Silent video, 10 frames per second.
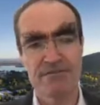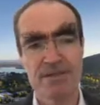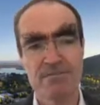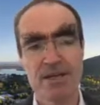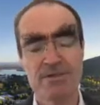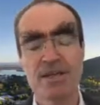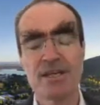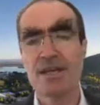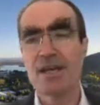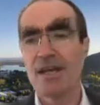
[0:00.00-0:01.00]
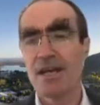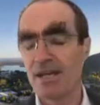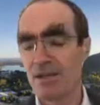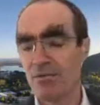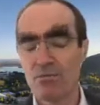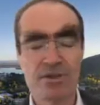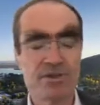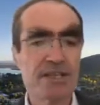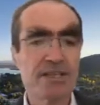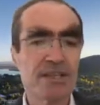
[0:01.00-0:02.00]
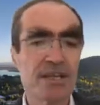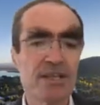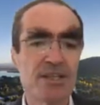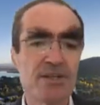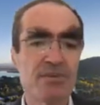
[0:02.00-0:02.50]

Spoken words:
about how what you get at the ANU